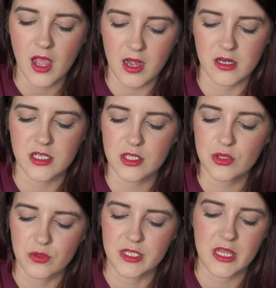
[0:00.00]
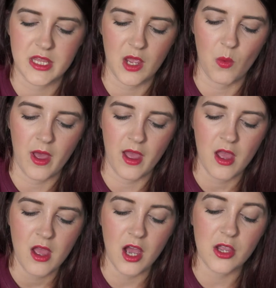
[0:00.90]
And I did the naughty thing where
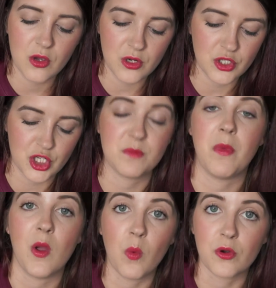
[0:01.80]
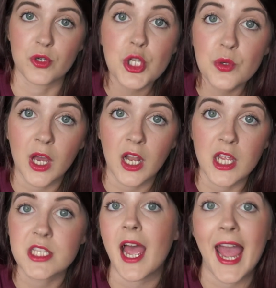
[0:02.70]
I couldn't just buy 1 or 2
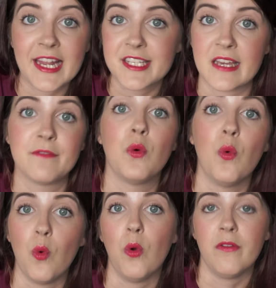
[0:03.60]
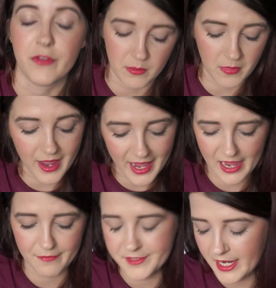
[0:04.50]
colours, I had to have all of them. I
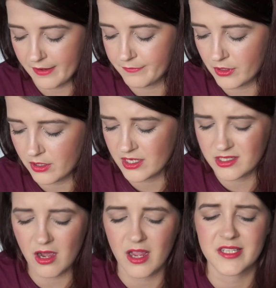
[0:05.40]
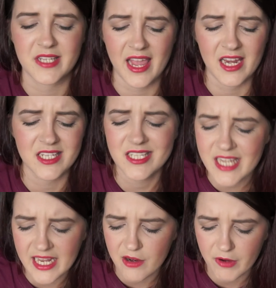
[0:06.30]
have to have the entire set, and it's
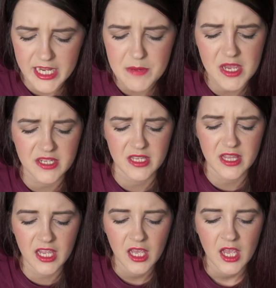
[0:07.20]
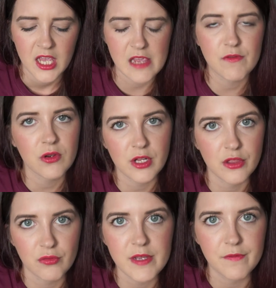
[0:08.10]
silly really, because I think even on a
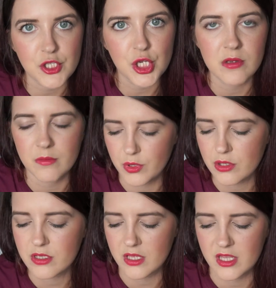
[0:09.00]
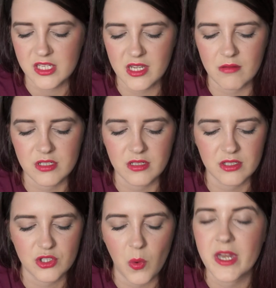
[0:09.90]
3 for 2 in Boots, I think this came to
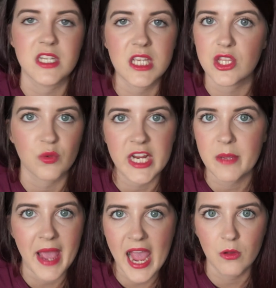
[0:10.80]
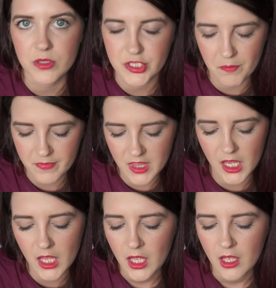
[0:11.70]
like £23
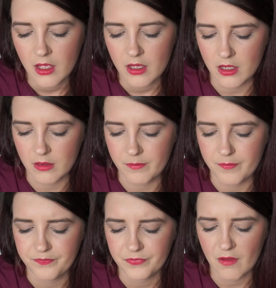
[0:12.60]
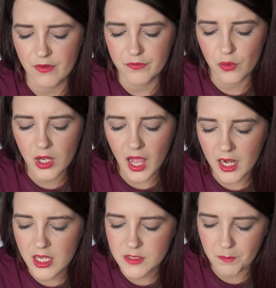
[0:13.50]
something for 4
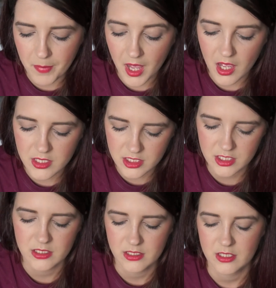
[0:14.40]
colours, but